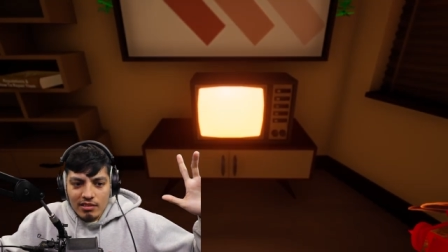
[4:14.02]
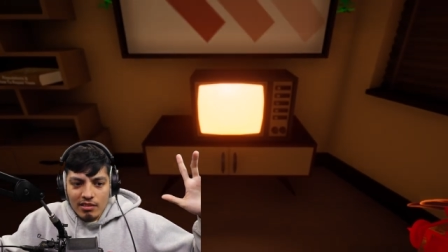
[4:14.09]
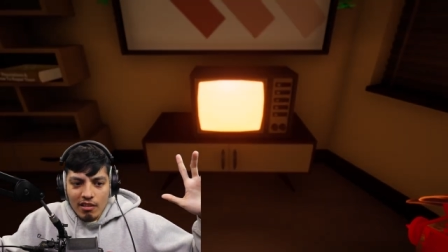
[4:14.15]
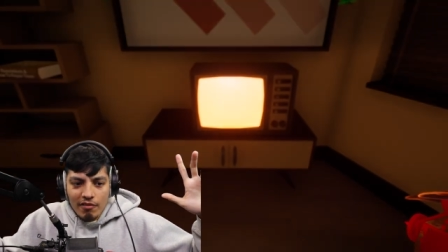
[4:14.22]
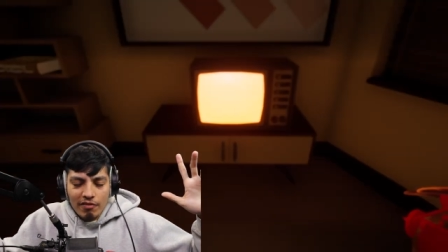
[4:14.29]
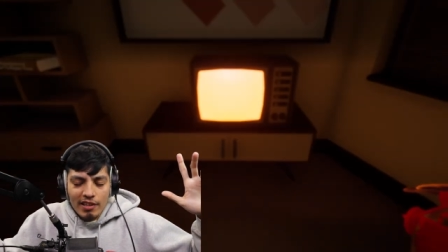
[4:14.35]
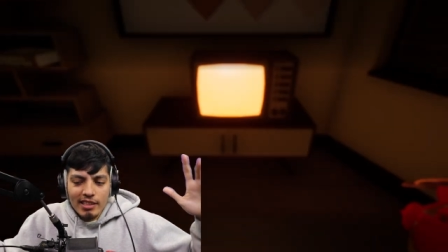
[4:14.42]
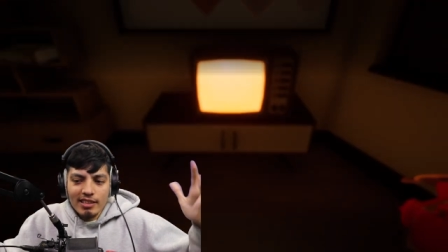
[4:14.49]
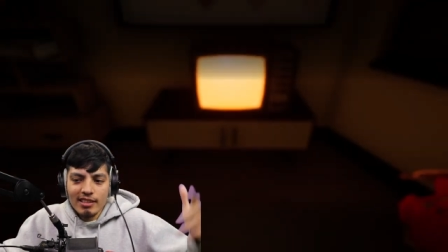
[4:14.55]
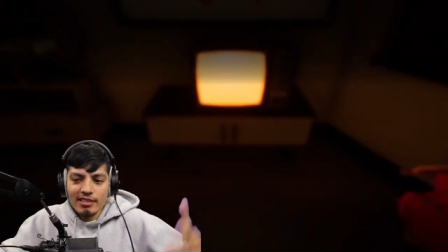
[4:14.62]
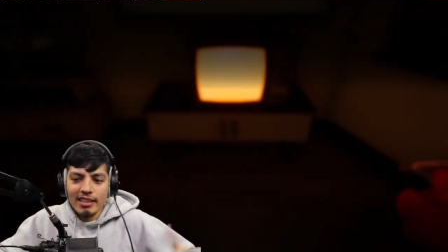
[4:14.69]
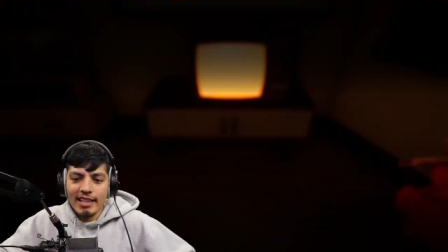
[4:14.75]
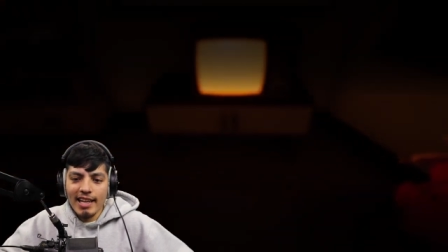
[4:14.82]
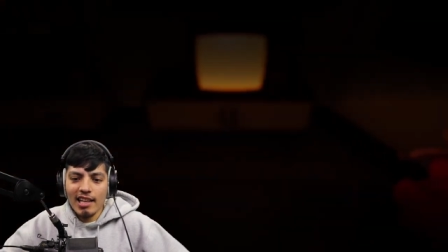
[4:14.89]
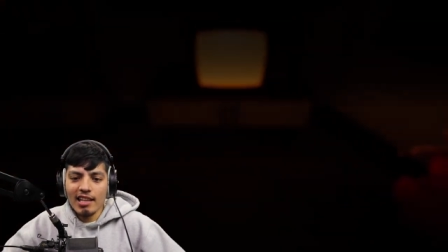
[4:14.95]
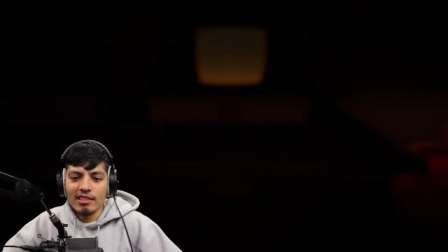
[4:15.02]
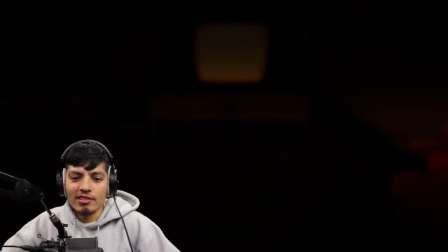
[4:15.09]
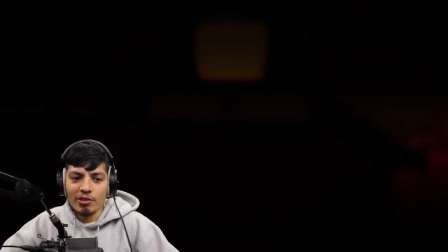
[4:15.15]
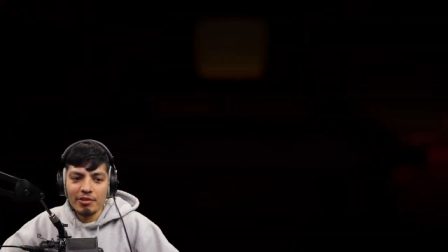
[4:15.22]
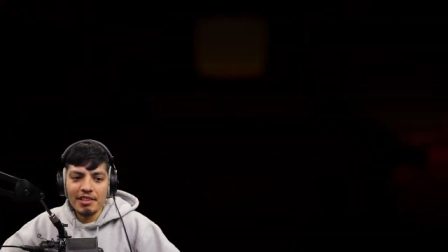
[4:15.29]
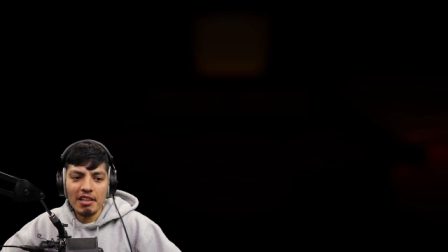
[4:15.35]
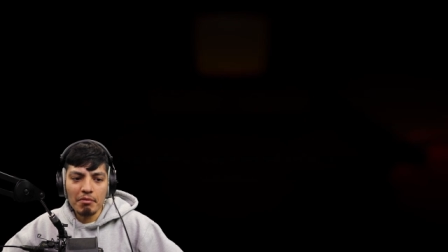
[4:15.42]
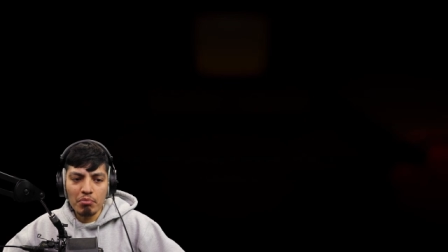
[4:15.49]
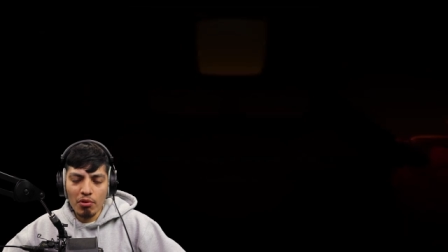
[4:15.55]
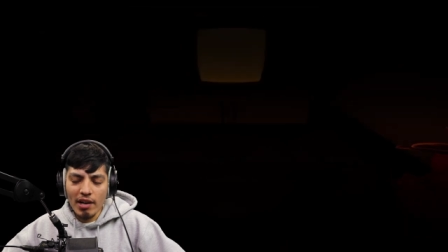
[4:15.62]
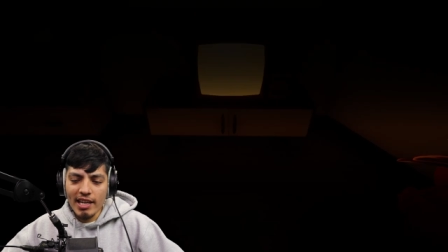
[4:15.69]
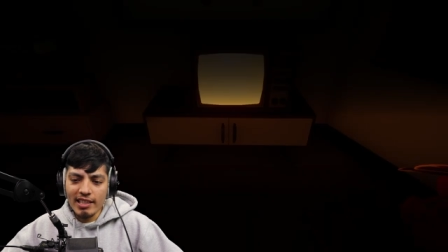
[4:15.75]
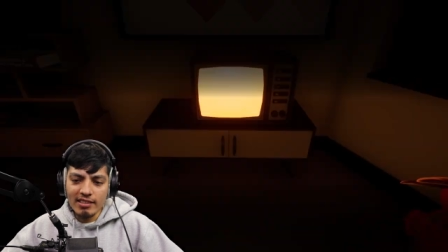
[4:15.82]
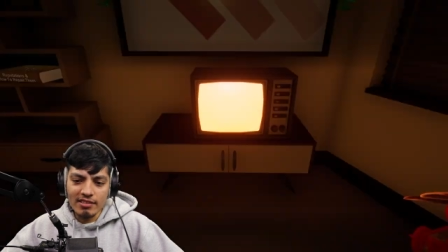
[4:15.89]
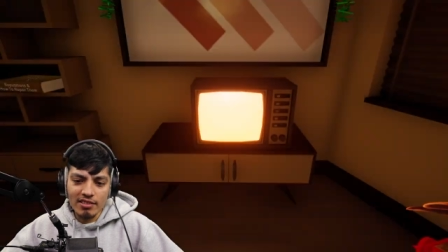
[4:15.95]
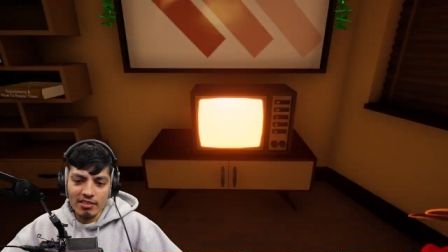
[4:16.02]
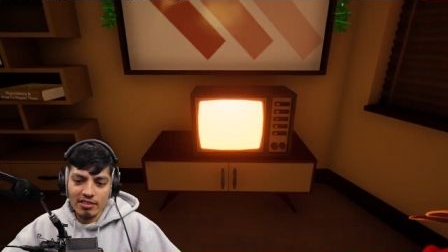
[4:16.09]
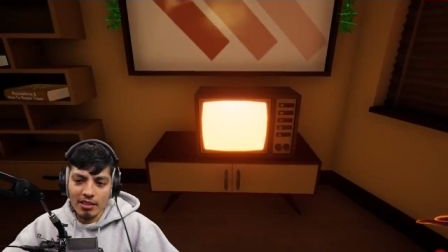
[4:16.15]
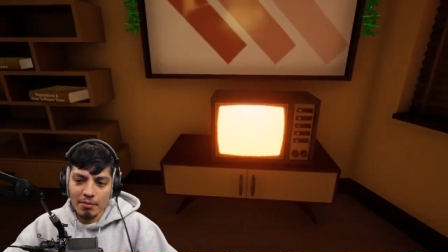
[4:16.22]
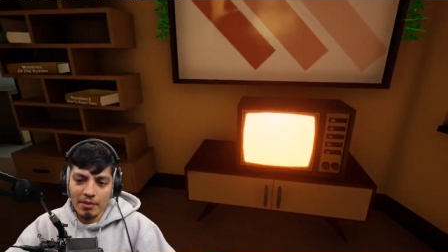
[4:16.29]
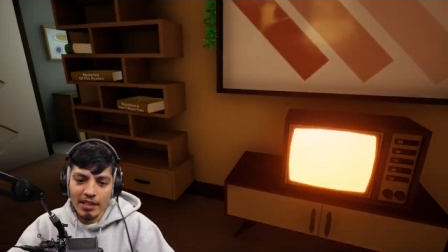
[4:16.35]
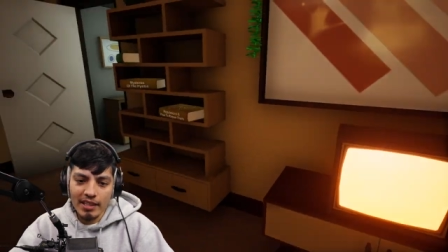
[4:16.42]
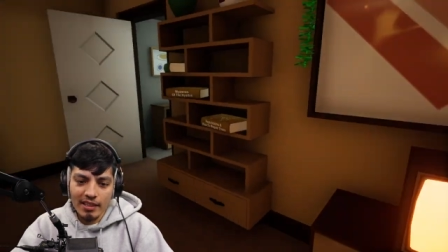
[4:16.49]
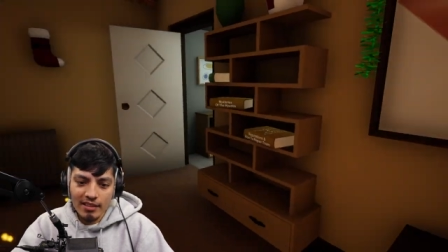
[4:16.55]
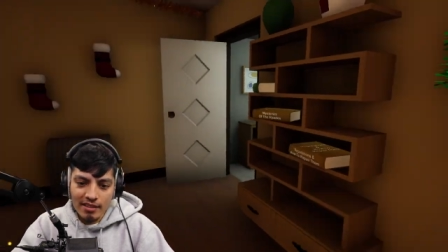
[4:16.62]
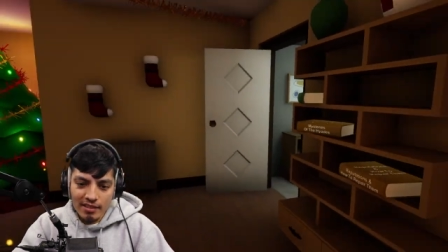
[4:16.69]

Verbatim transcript: Hopefully it doesn't kill us or eat our brains or something.